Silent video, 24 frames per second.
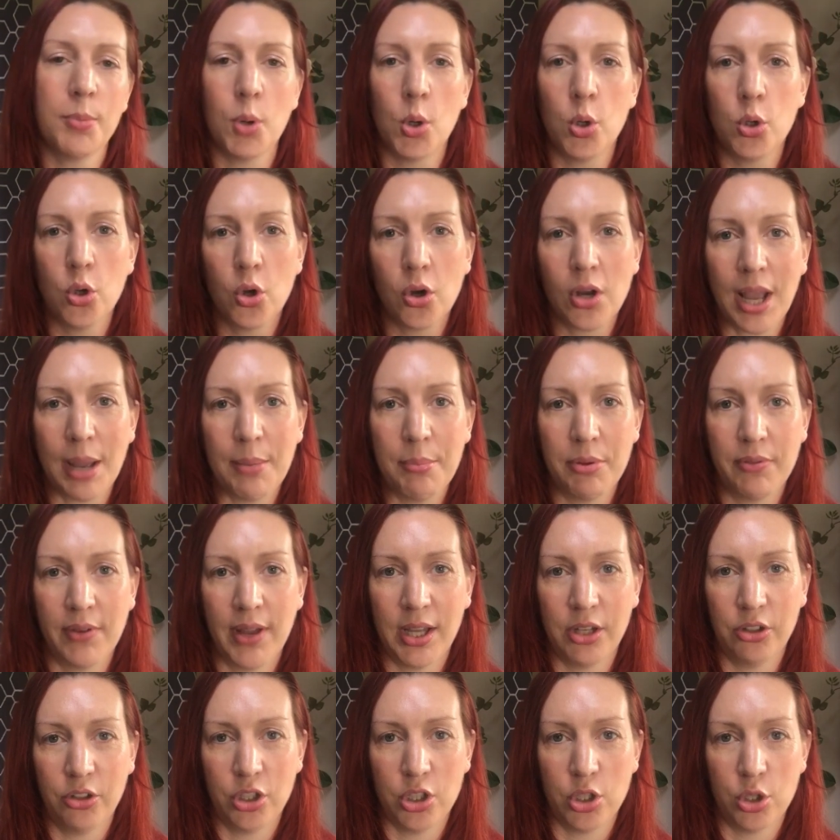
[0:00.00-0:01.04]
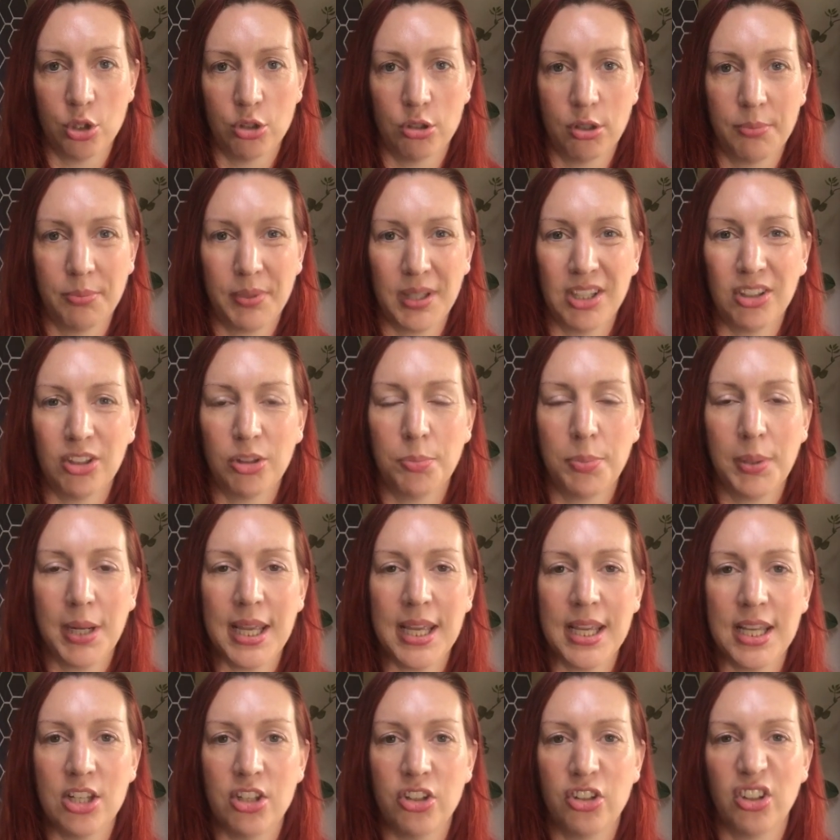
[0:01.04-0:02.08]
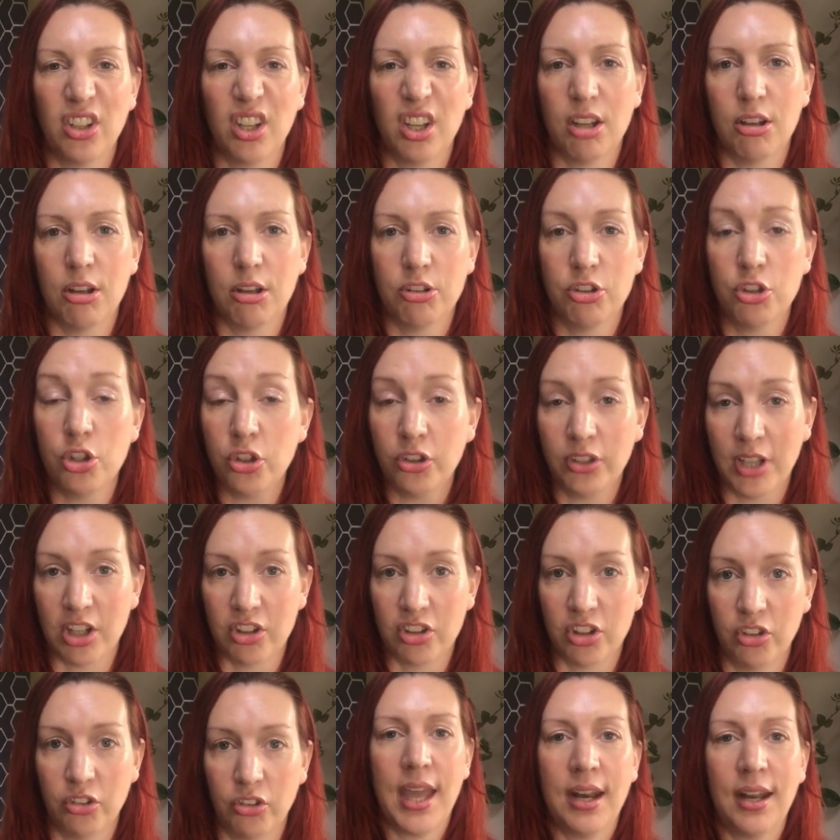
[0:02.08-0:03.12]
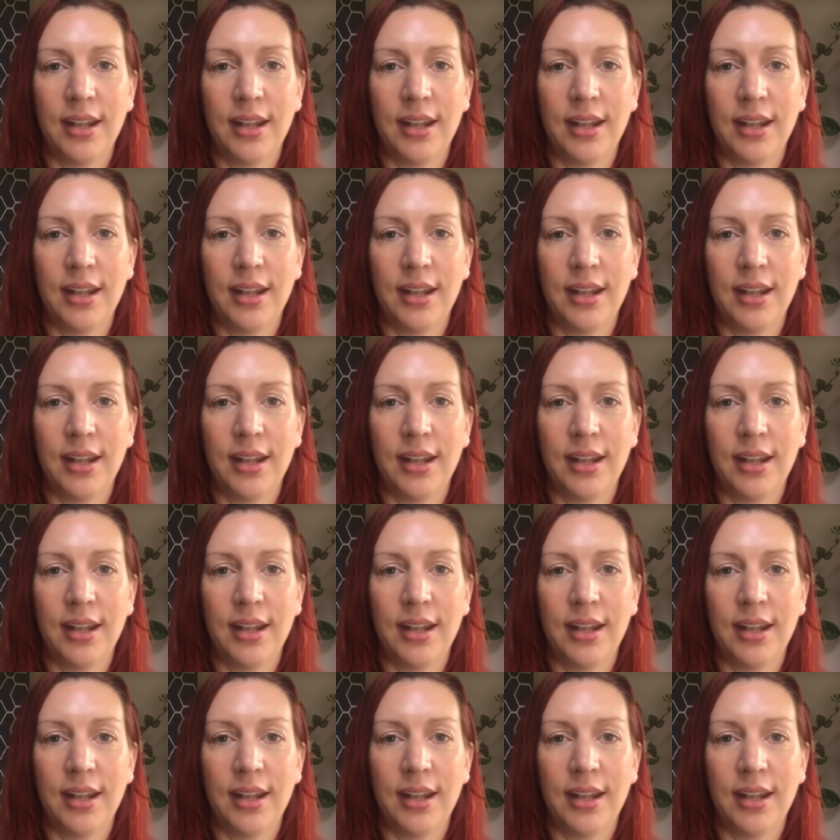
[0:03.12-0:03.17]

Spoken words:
or your campervan to Europe is split into two sections.